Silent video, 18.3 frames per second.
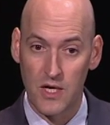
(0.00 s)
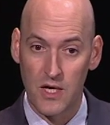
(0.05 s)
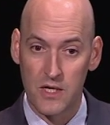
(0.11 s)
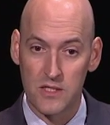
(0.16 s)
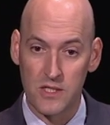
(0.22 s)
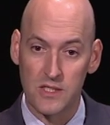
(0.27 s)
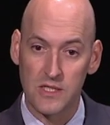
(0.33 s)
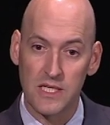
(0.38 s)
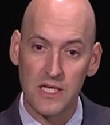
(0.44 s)

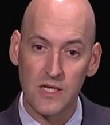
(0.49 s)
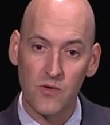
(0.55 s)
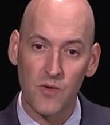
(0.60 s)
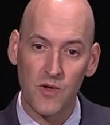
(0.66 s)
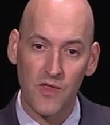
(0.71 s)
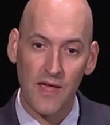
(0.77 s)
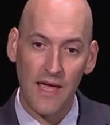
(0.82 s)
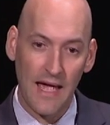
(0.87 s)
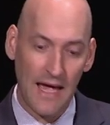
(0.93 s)
to deal
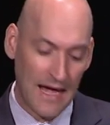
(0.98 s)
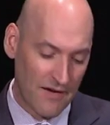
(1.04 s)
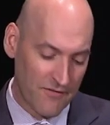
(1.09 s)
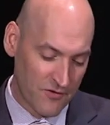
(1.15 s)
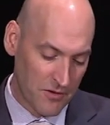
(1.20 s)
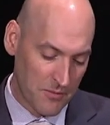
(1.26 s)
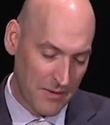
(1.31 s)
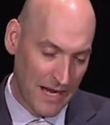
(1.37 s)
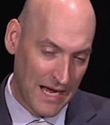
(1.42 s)
with the
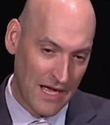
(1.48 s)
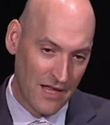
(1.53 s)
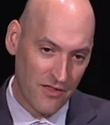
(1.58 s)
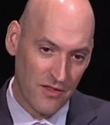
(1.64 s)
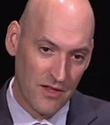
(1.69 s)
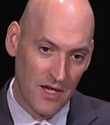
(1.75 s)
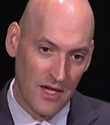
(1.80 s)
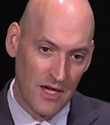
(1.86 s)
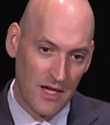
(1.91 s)
aftermath
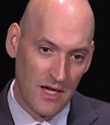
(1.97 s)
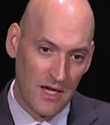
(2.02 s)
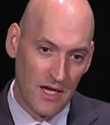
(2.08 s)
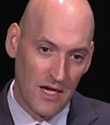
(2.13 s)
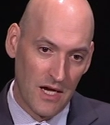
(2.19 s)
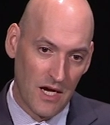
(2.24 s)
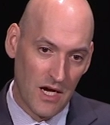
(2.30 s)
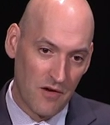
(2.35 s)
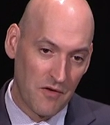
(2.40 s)

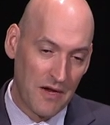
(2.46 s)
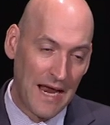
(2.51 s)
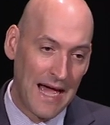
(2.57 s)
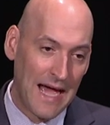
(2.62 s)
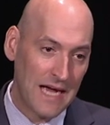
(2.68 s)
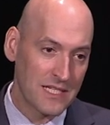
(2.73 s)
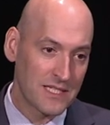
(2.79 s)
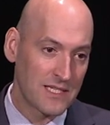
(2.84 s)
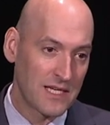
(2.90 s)
of an
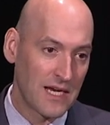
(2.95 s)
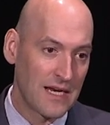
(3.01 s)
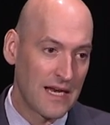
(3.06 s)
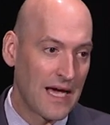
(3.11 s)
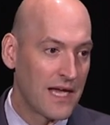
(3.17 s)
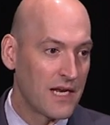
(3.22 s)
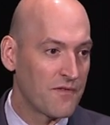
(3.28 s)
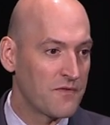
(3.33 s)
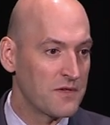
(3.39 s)
accident
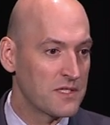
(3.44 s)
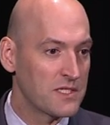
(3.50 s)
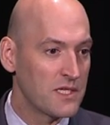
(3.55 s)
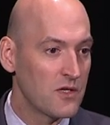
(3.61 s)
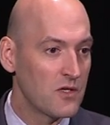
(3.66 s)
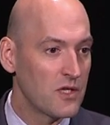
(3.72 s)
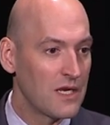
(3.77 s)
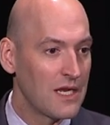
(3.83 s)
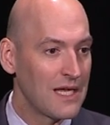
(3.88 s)
at a
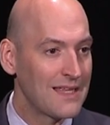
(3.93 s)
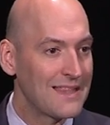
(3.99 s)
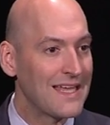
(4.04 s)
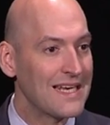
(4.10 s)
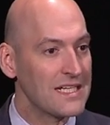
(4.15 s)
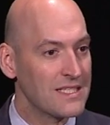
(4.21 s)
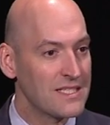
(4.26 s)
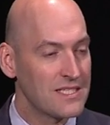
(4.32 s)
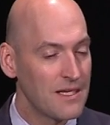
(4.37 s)
facility that
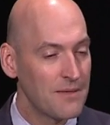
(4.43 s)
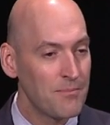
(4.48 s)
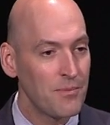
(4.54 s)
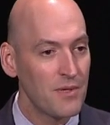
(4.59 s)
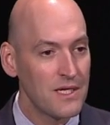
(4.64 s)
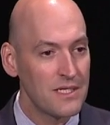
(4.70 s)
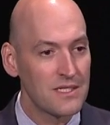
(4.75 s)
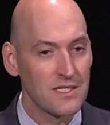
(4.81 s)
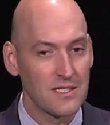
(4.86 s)
is
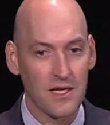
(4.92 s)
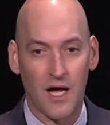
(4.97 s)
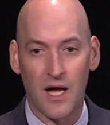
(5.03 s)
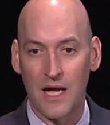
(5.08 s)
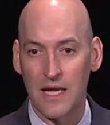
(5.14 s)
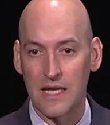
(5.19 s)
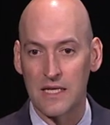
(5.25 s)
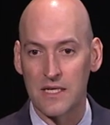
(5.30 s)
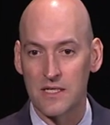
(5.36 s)
simply
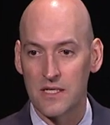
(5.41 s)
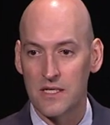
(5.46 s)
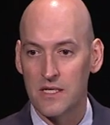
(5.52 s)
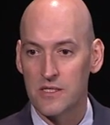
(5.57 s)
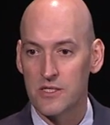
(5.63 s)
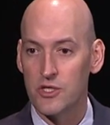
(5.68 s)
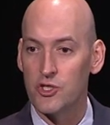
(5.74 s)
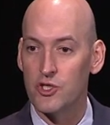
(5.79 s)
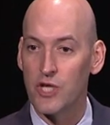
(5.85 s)
designed
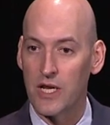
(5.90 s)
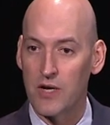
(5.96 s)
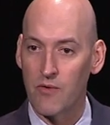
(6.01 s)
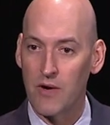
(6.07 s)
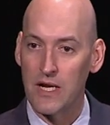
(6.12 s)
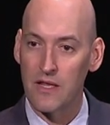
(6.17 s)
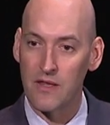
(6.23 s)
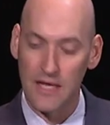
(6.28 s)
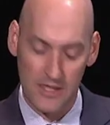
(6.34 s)
to
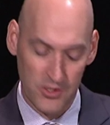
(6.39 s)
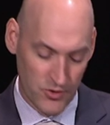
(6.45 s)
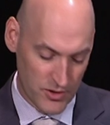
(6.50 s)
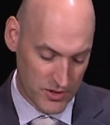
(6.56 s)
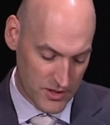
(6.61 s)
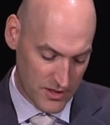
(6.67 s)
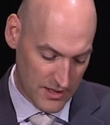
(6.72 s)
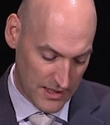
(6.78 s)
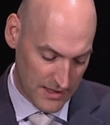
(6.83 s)
generate
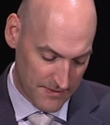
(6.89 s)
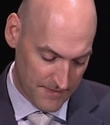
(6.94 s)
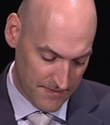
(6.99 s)
electricity.